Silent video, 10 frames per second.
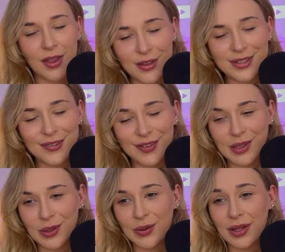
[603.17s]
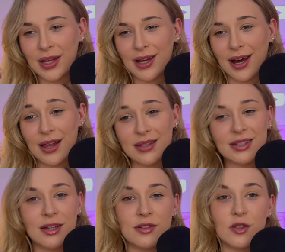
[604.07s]
others of you, this
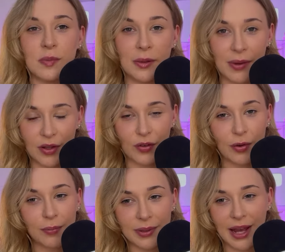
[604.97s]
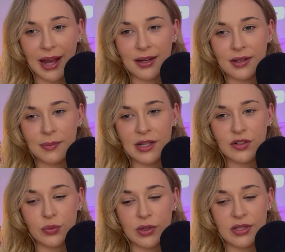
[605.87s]
could just be about your own plan. The Page
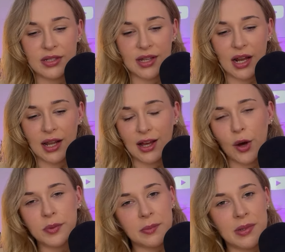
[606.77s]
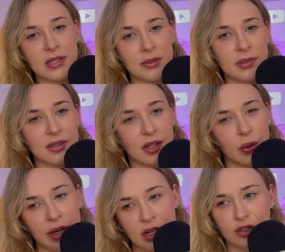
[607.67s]
of Wands is kind of like optimism. It's like
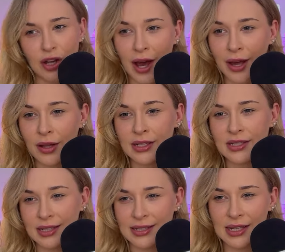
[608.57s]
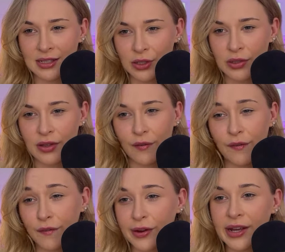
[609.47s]
your inner child. It's like setting
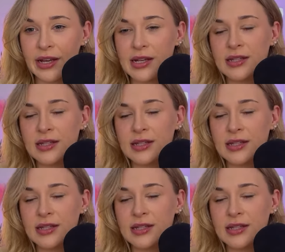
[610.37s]
yourself free in a